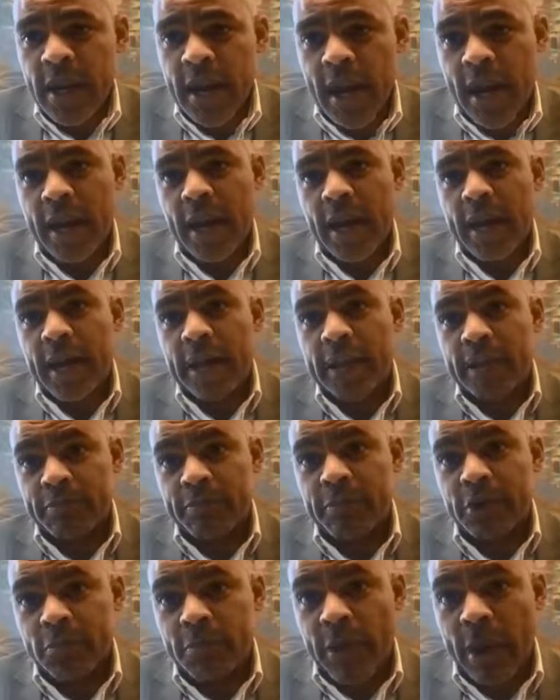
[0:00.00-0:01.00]
And, and I,
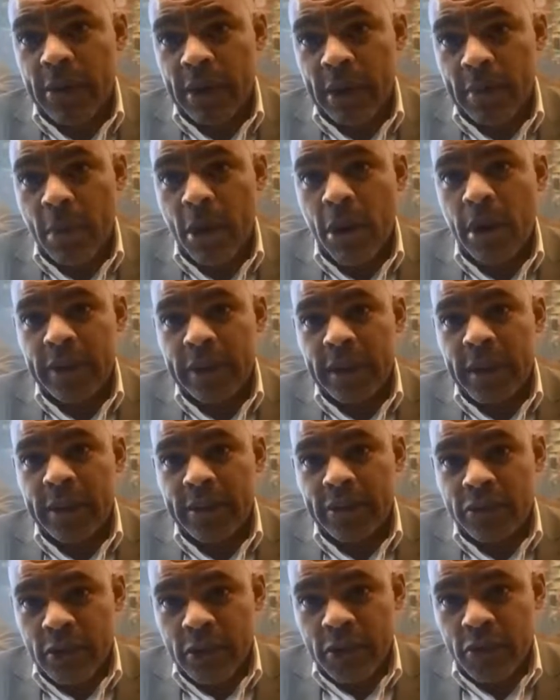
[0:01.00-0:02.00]
just bearing in mind,
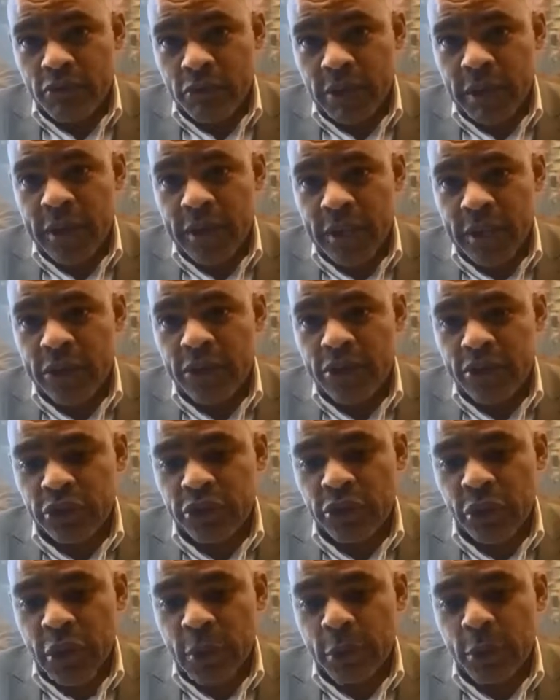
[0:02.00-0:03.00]
it just really goes to
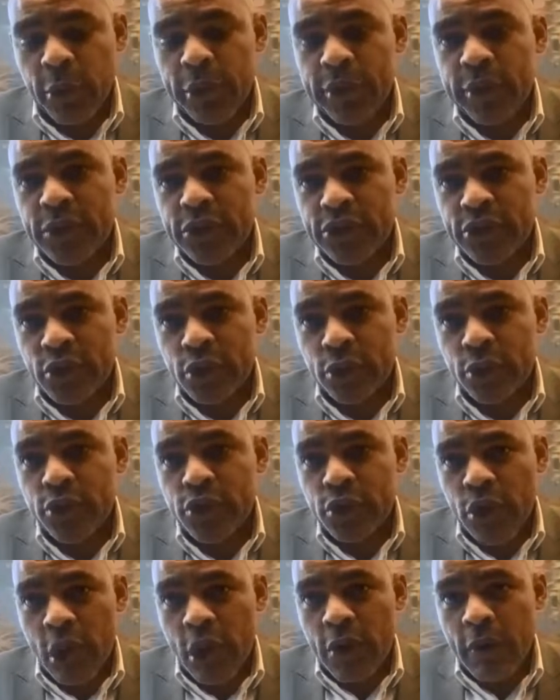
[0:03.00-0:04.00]
show the point that
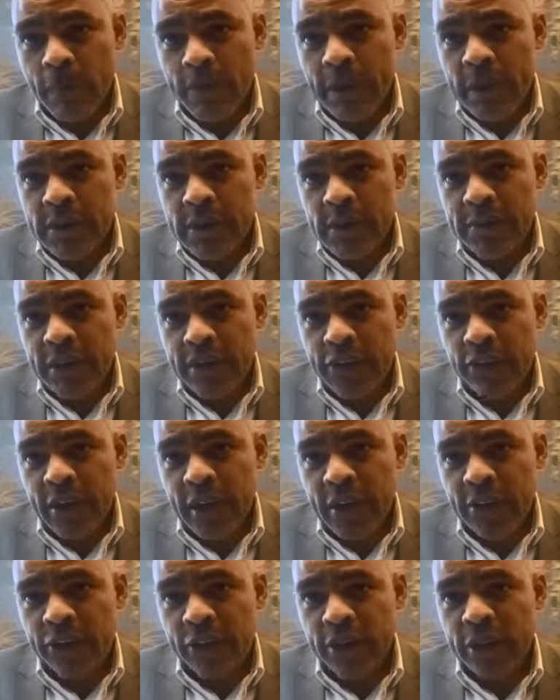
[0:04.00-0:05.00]
schools are a place of
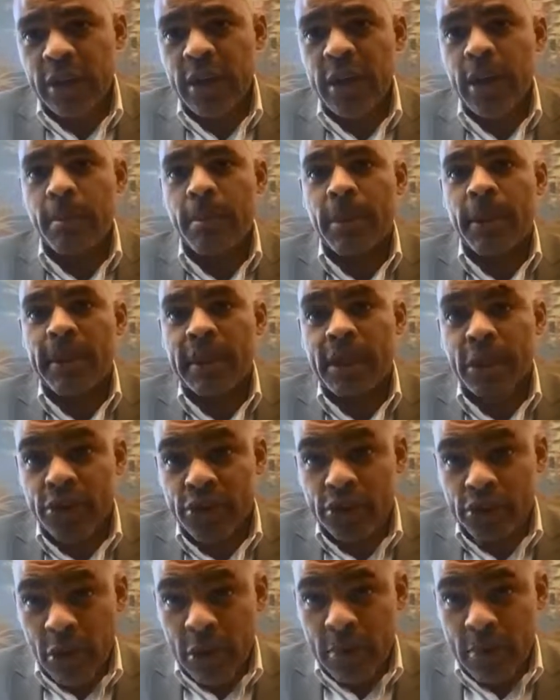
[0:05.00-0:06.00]
education, but they are
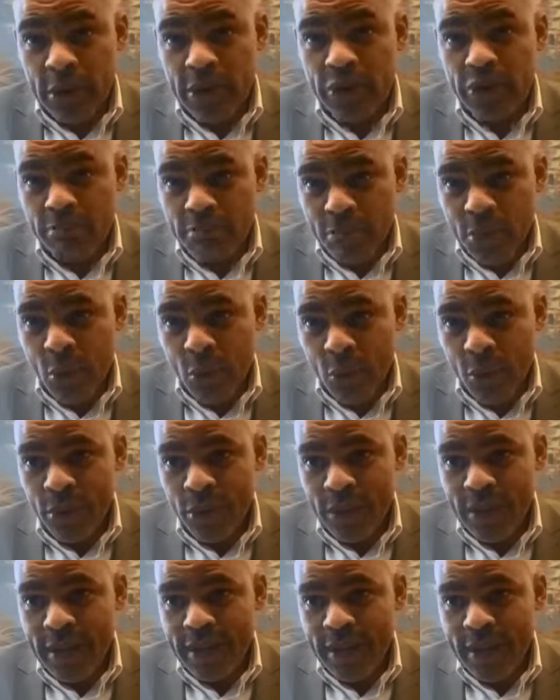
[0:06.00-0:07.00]
so much more
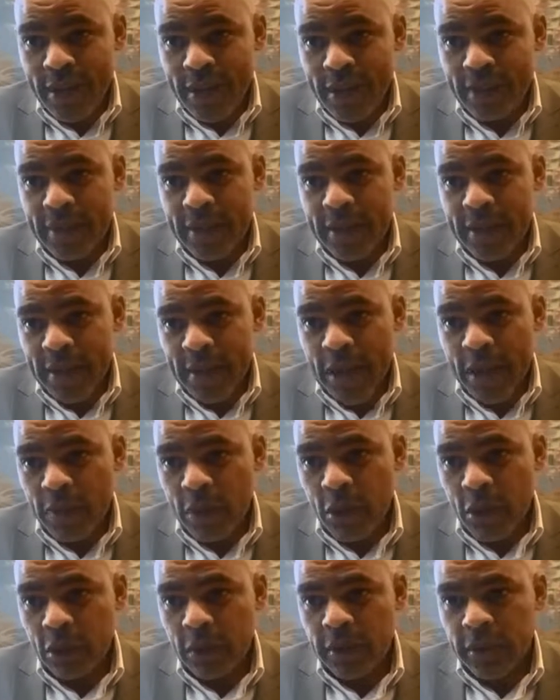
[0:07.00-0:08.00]
um, in their
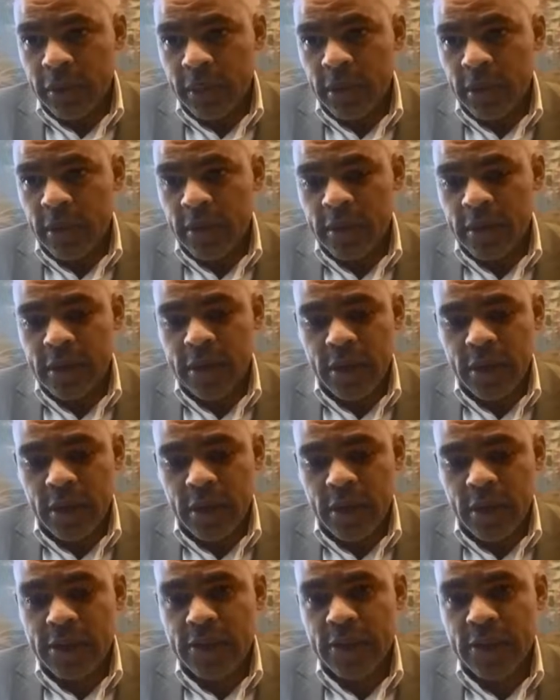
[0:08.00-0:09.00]
role in our
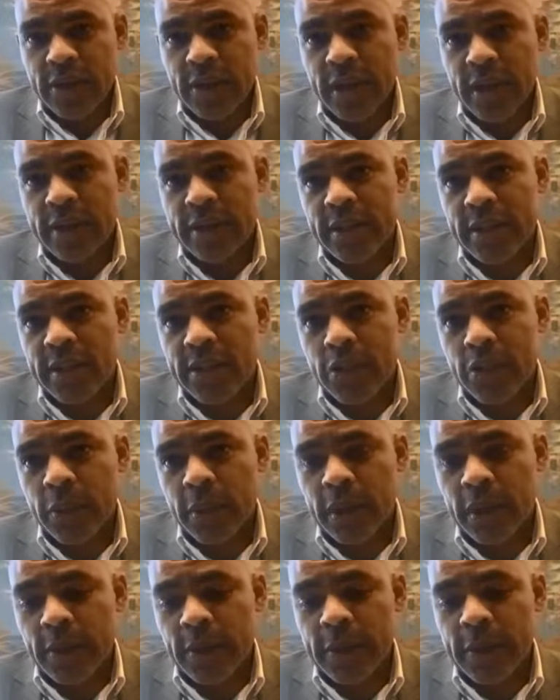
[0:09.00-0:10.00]
our societies as
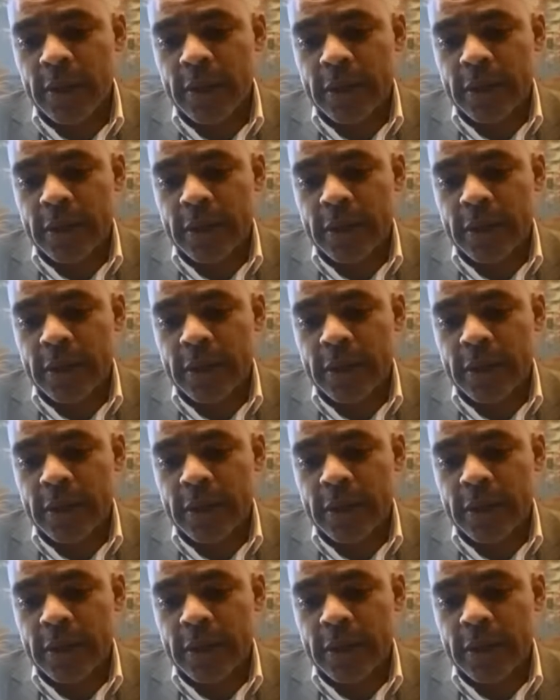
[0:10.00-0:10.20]
well.